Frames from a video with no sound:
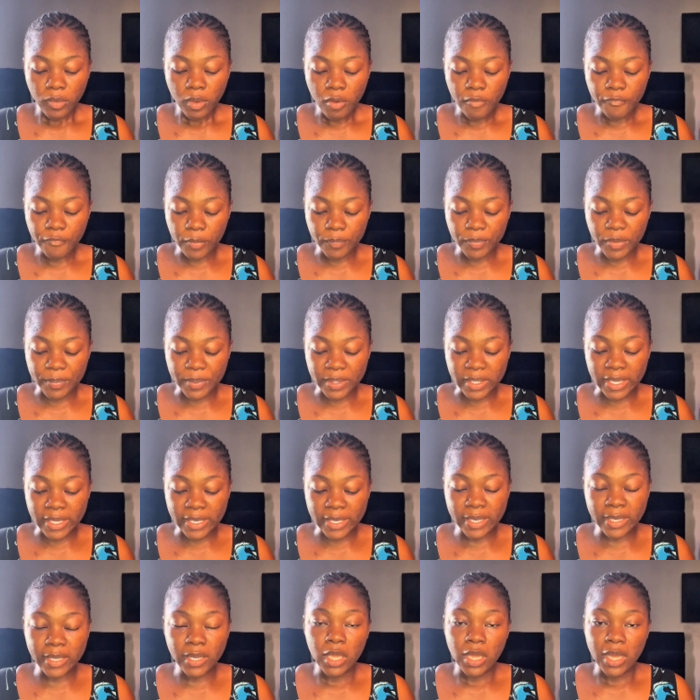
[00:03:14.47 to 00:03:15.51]
from the
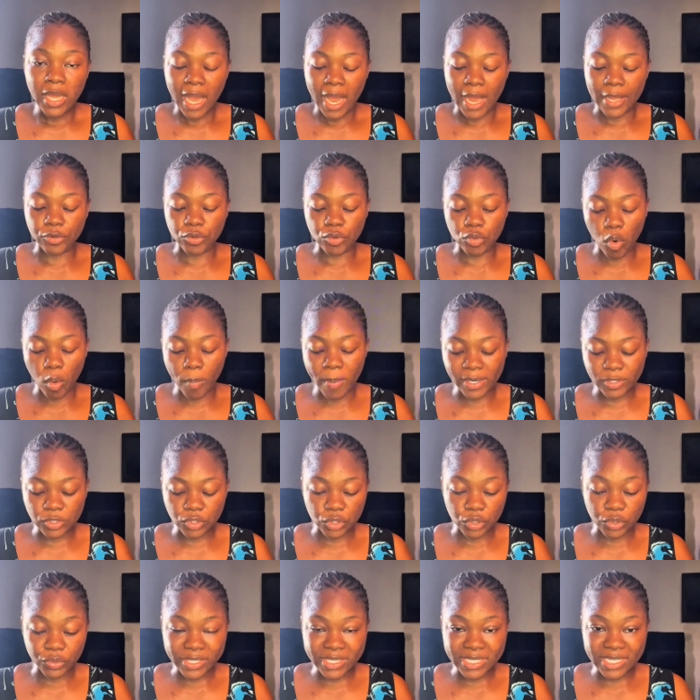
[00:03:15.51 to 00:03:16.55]
beginning and you go back to
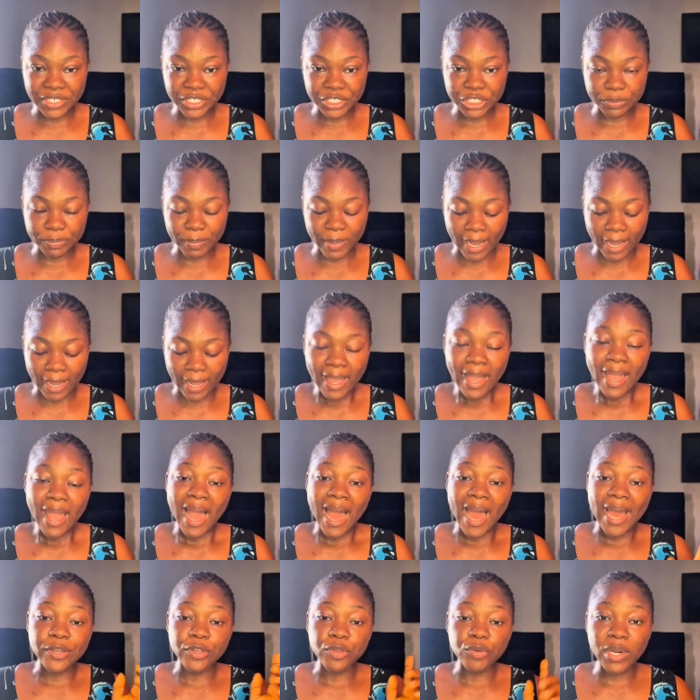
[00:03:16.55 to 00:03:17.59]
your search bar
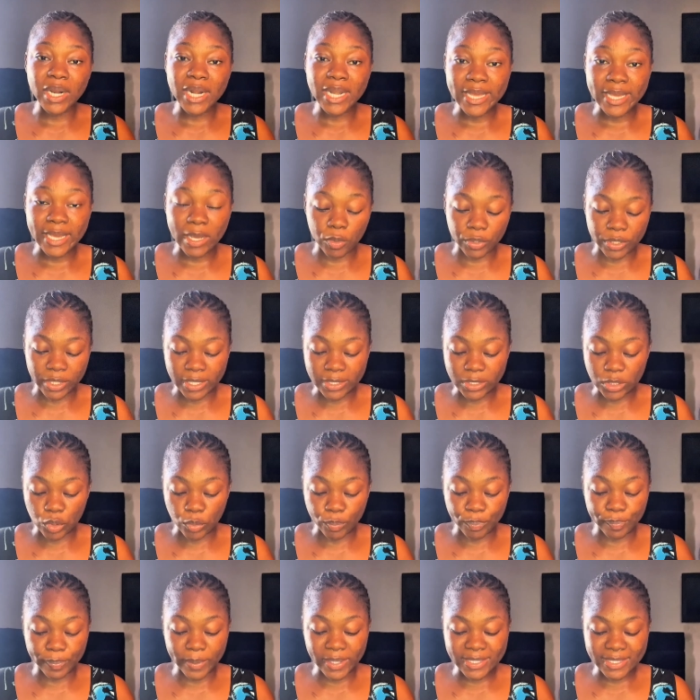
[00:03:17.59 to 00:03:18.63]
and you click on it, you
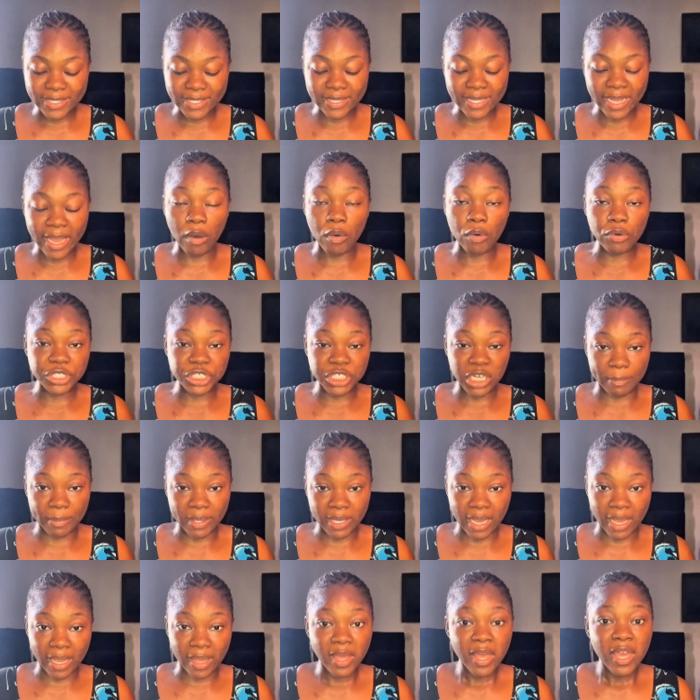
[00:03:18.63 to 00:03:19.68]
paste it there on
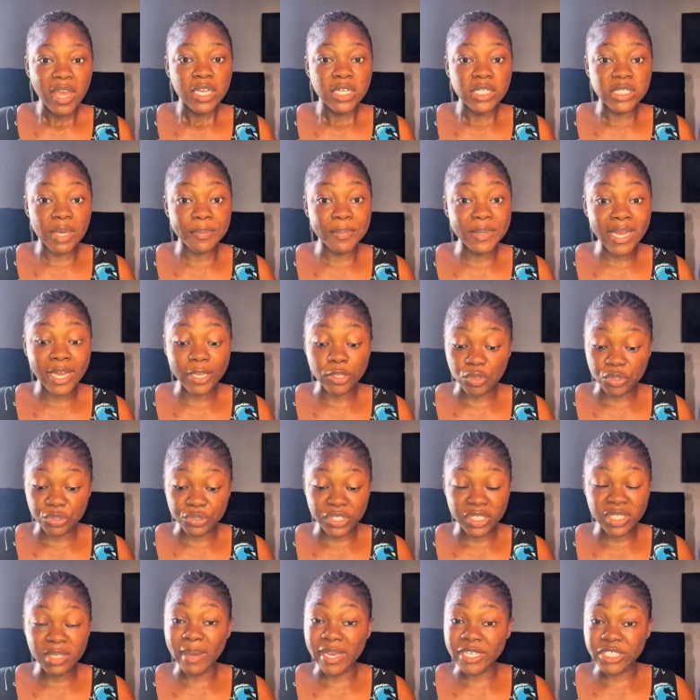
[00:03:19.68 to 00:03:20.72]
Gemini. You could
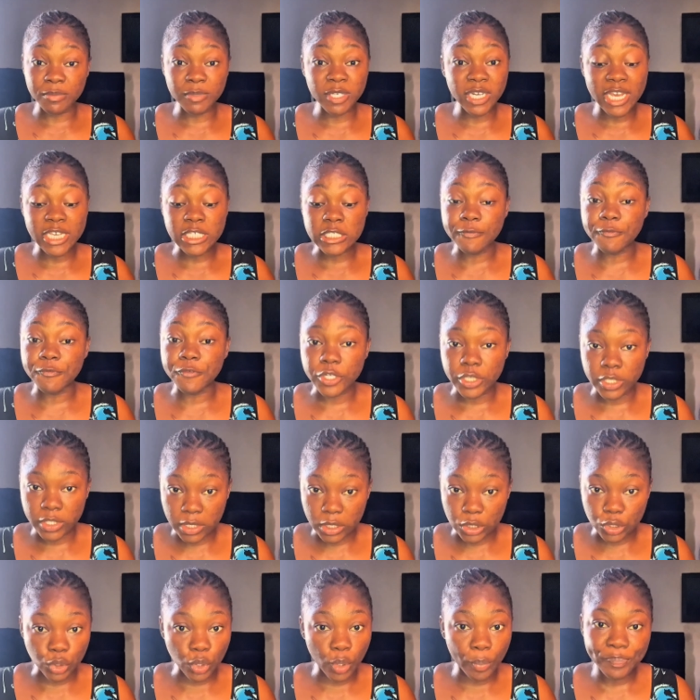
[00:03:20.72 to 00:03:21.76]
see my Gemini is free,
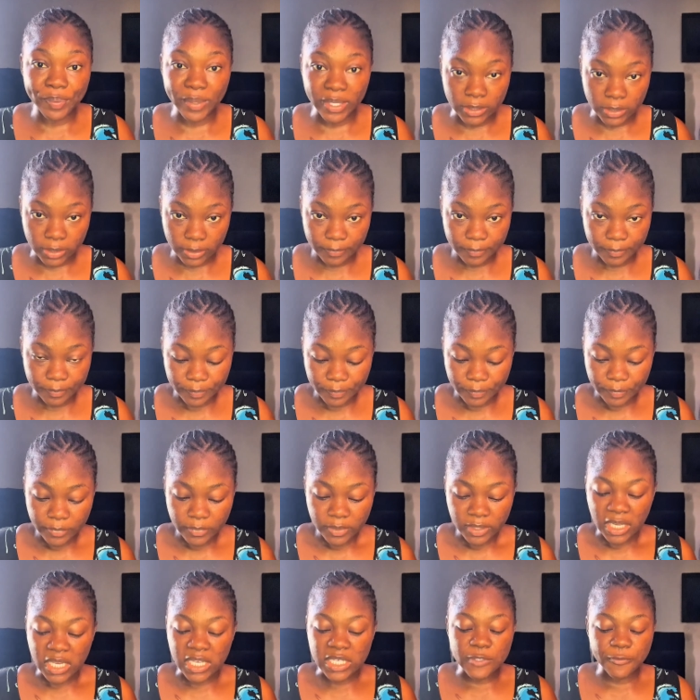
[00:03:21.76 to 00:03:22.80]
it's not paid,
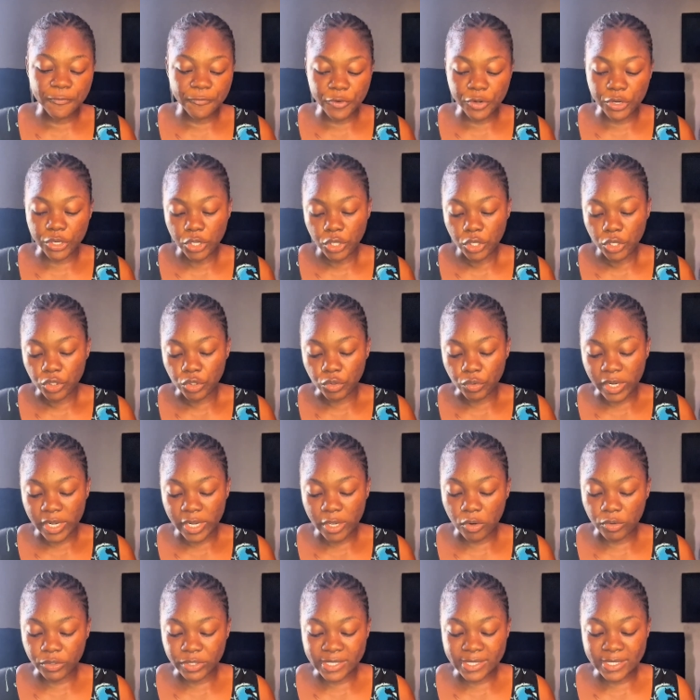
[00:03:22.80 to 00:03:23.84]
it's free. You
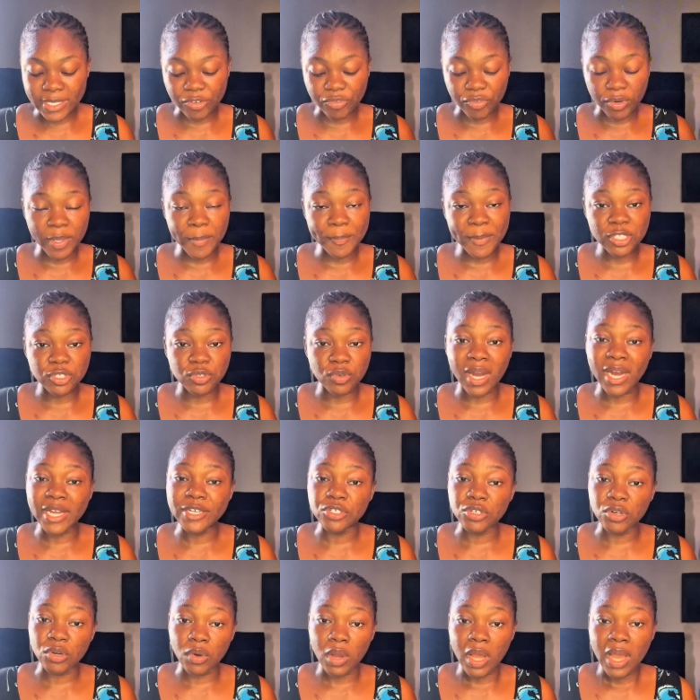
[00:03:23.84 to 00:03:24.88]
click on send. Remember to add
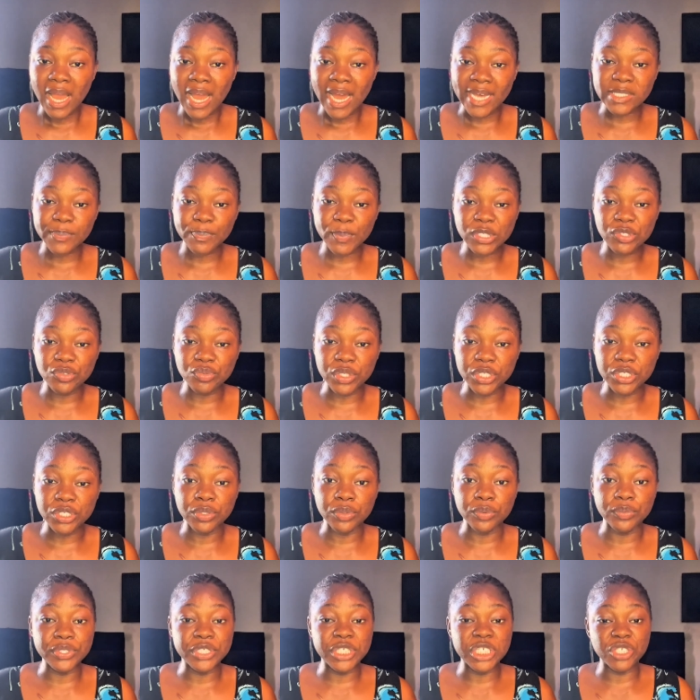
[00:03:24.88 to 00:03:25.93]
your aspect ratio,
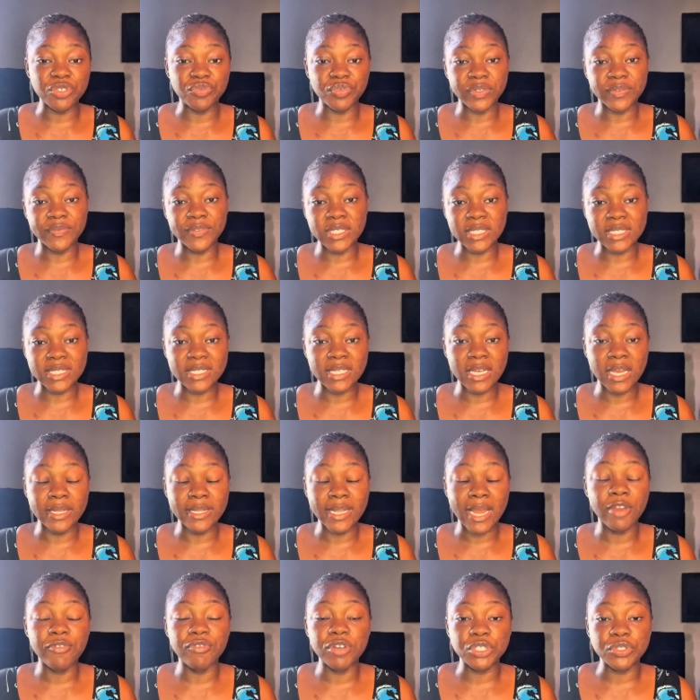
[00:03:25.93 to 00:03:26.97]
which is 16 and
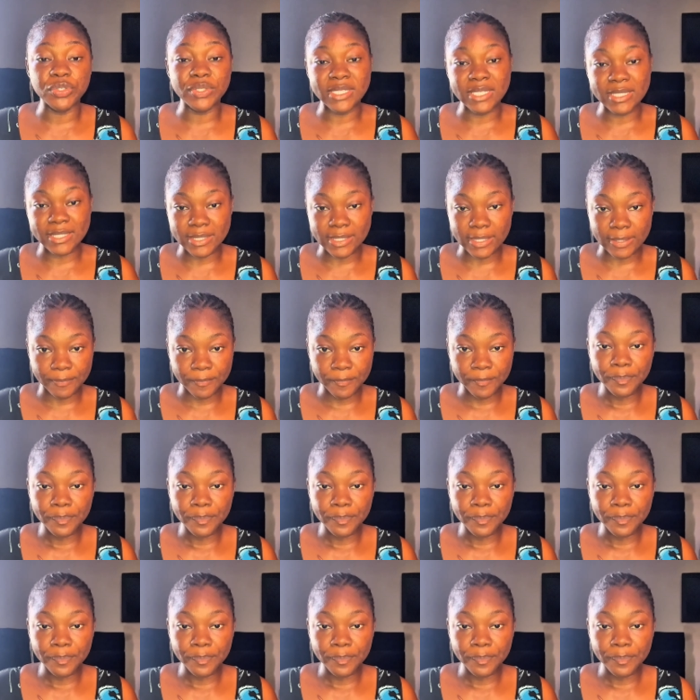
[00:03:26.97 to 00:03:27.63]
9:16.